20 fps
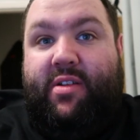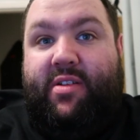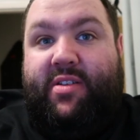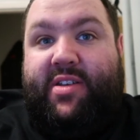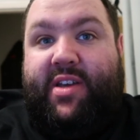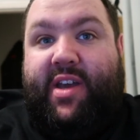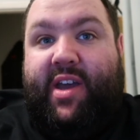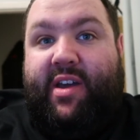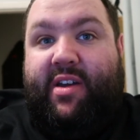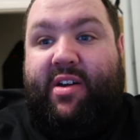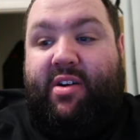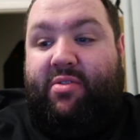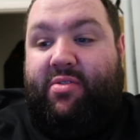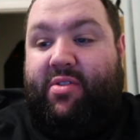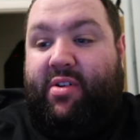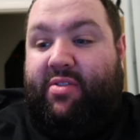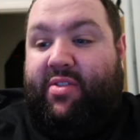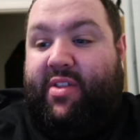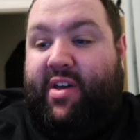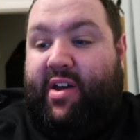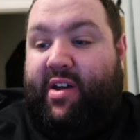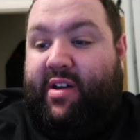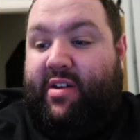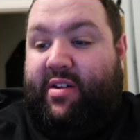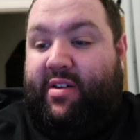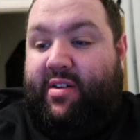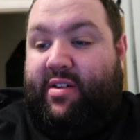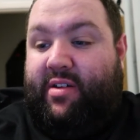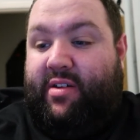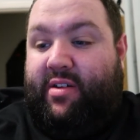to get gold on that.
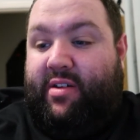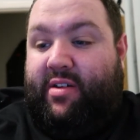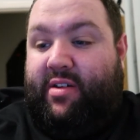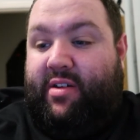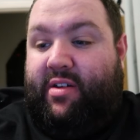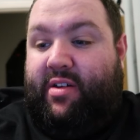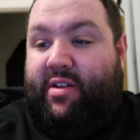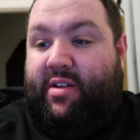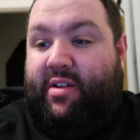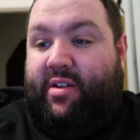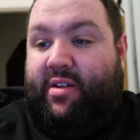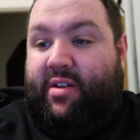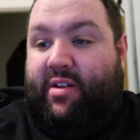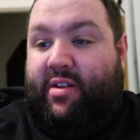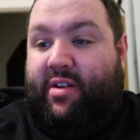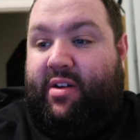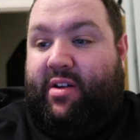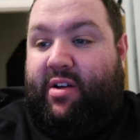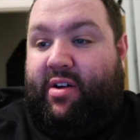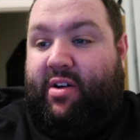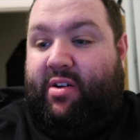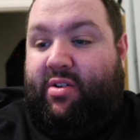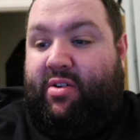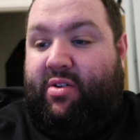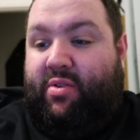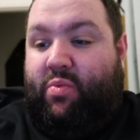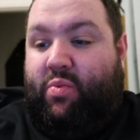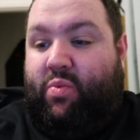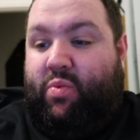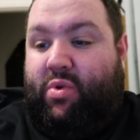
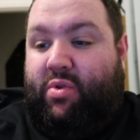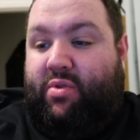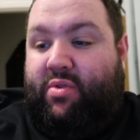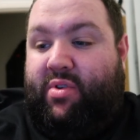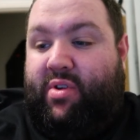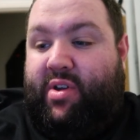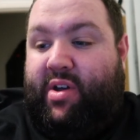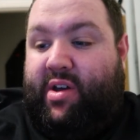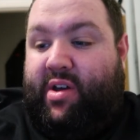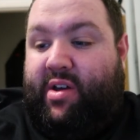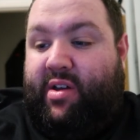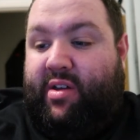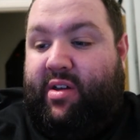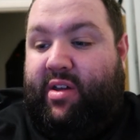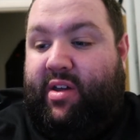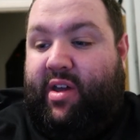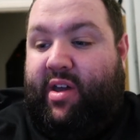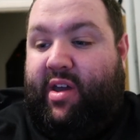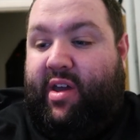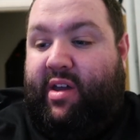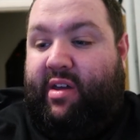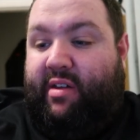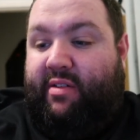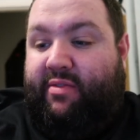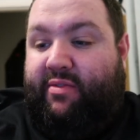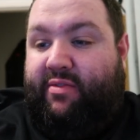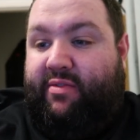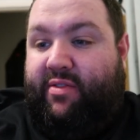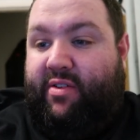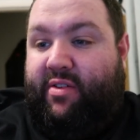I wonder
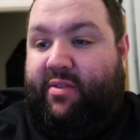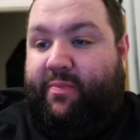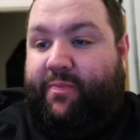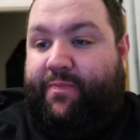if...